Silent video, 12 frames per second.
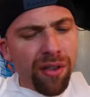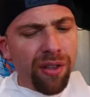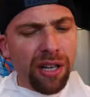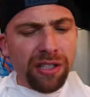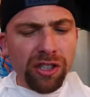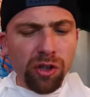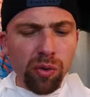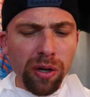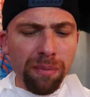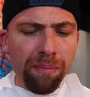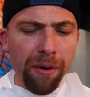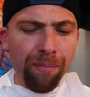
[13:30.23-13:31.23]
Delicious
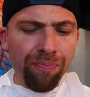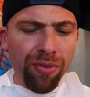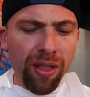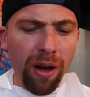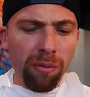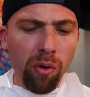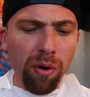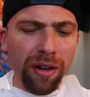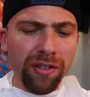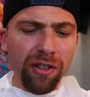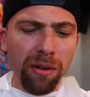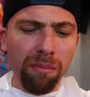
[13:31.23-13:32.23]
shrimp. Now I'm going
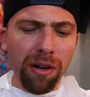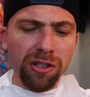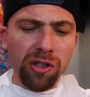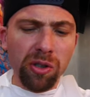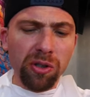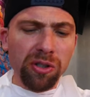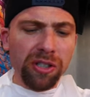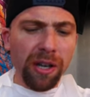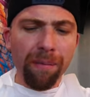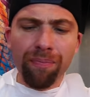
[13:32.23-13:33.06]
into the mussels.